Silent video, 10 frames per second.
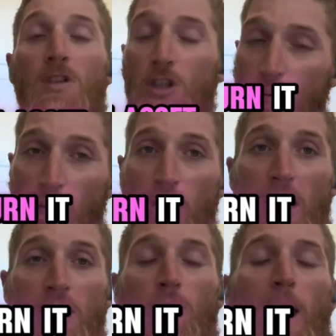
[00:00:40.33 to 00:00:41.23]
Turn it
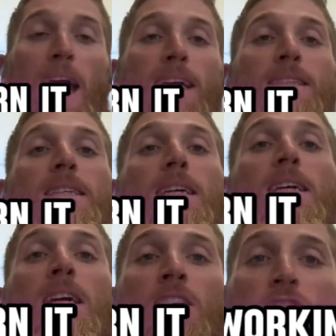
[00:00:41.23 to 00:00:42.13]
into an asset,
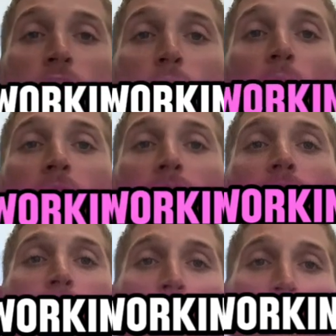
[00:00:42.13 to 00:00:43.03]
start working
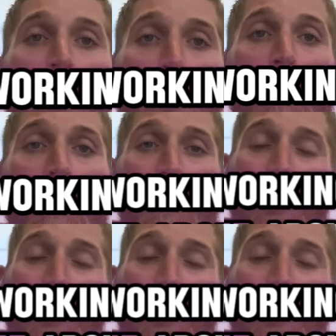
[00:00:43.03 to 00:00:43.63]
from home,